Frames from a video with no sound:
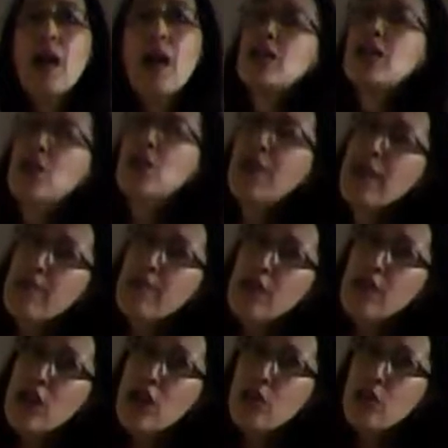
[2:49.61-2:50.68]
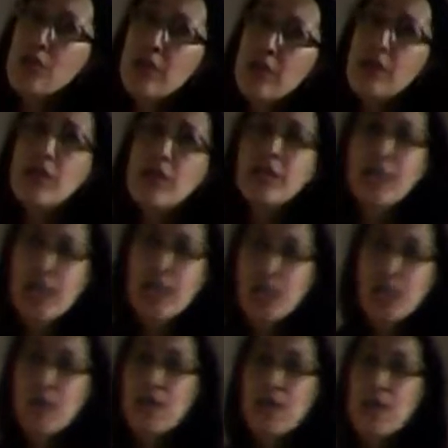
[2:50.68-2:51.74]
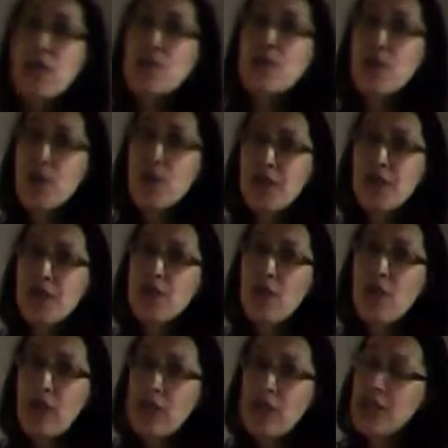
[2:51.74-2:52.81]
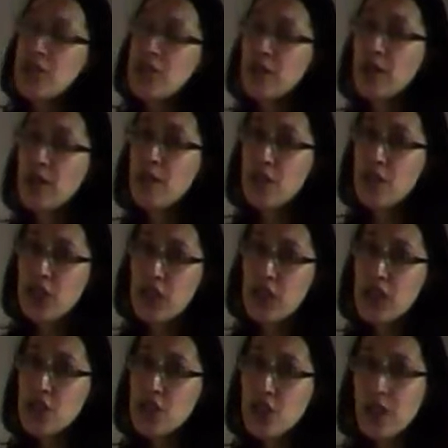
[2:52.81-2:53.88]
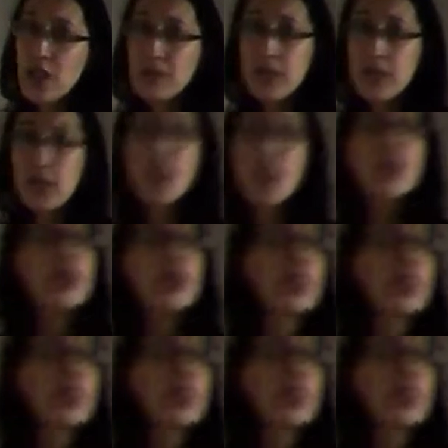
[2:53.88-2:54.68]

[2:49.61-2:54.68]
So even though teens may feel forced to volunteer in community service, it